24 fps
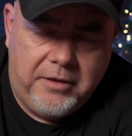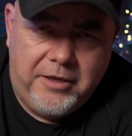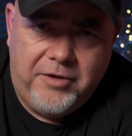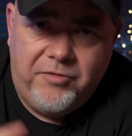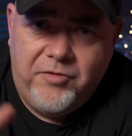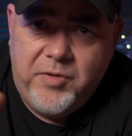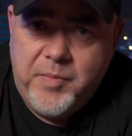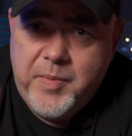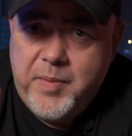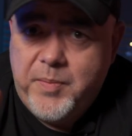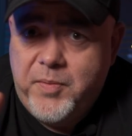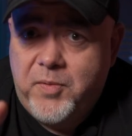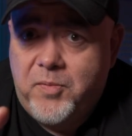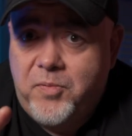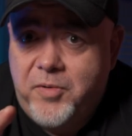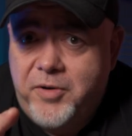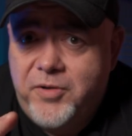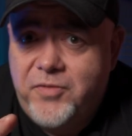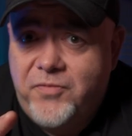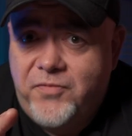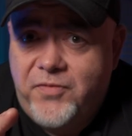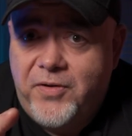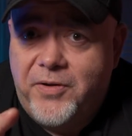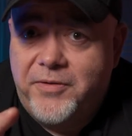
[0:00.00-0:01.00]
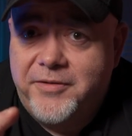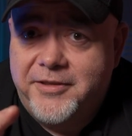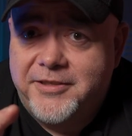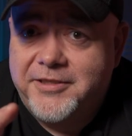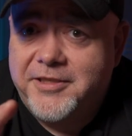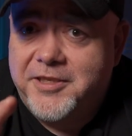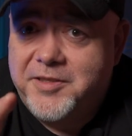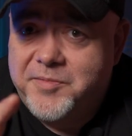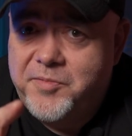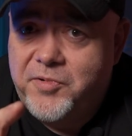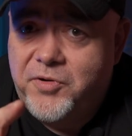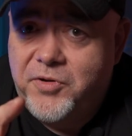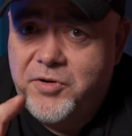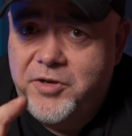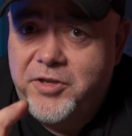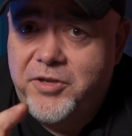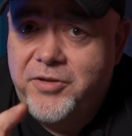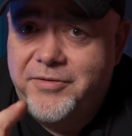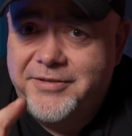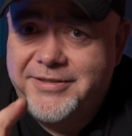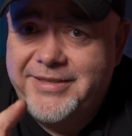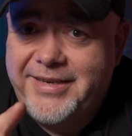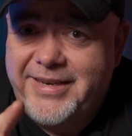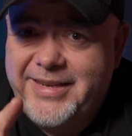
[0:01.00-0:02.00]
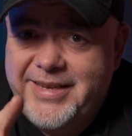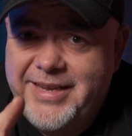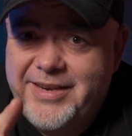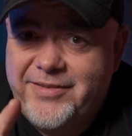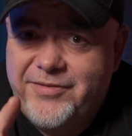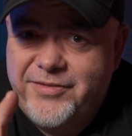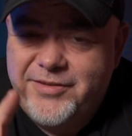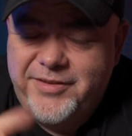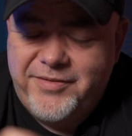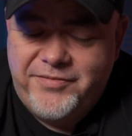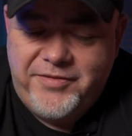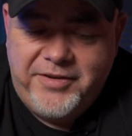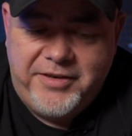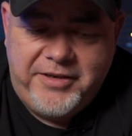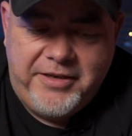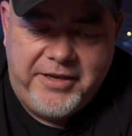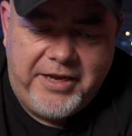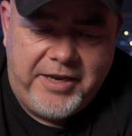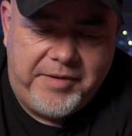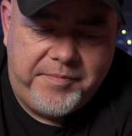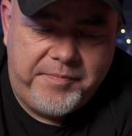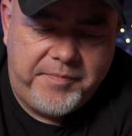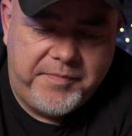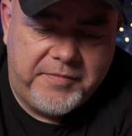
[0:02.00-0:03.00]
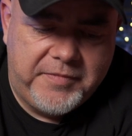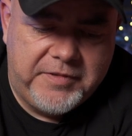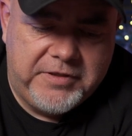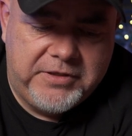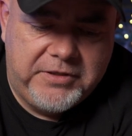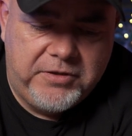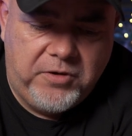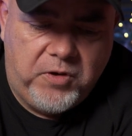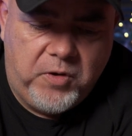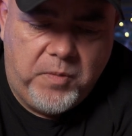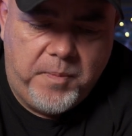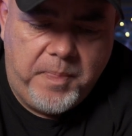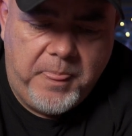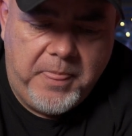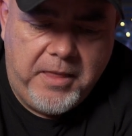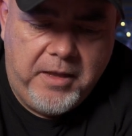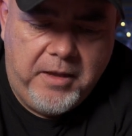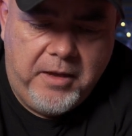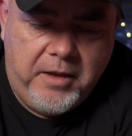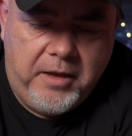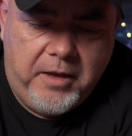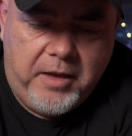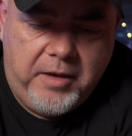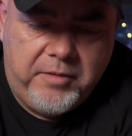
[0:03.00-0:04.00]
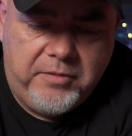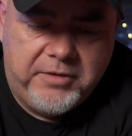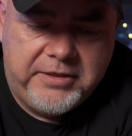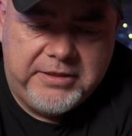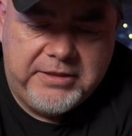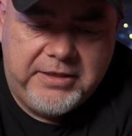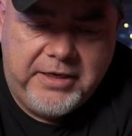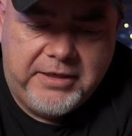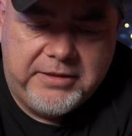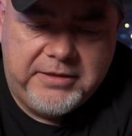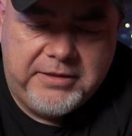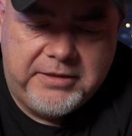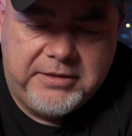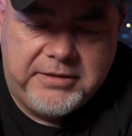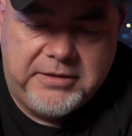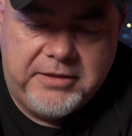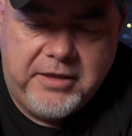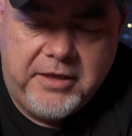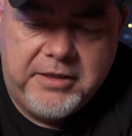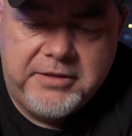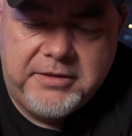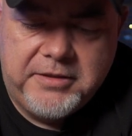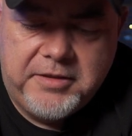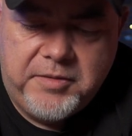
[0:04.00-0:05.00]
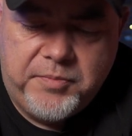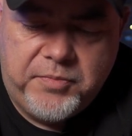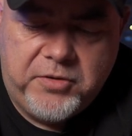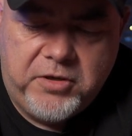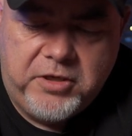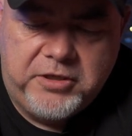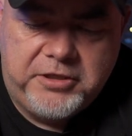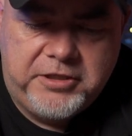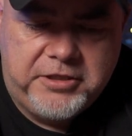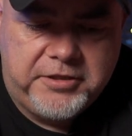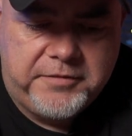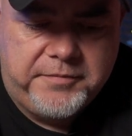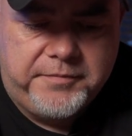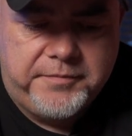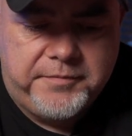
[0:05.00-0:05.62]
And remember where you found this because we're gonna use it again for the vignette. So I'm gonna select the size of the brush.